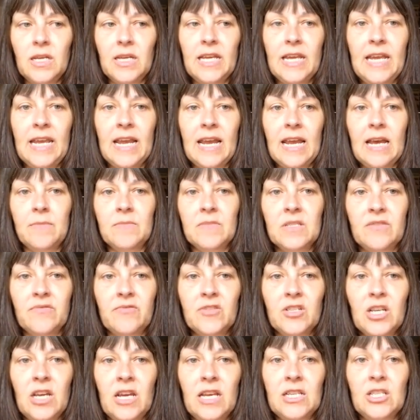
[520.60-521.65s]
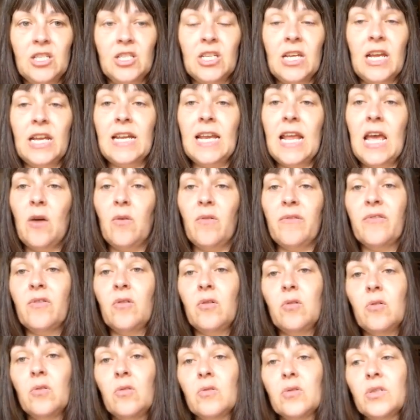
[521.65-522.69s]
incomes have changed, and now, of
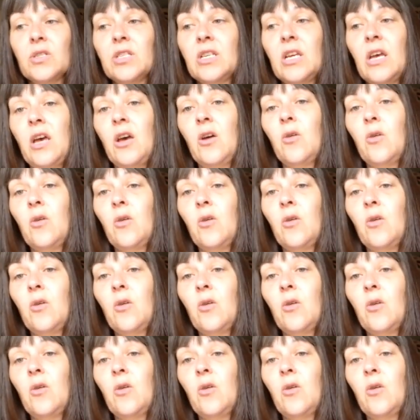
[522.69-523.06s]
course,